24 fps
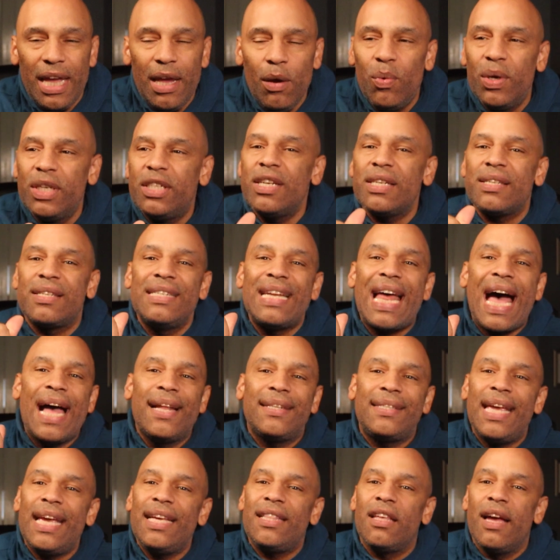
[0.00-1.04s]
He would just
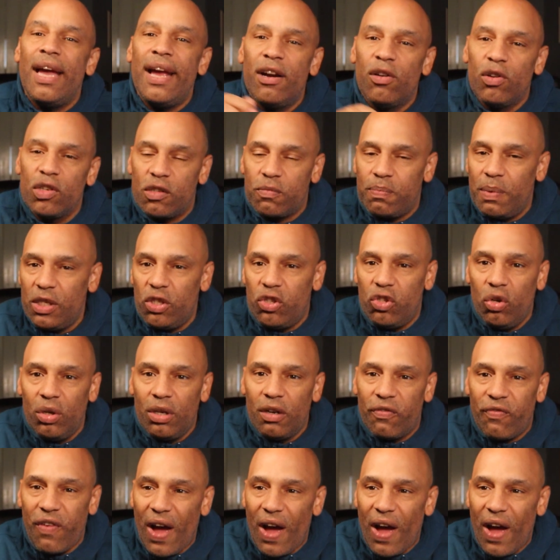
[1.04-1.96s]
not take the Errol Spence Jr.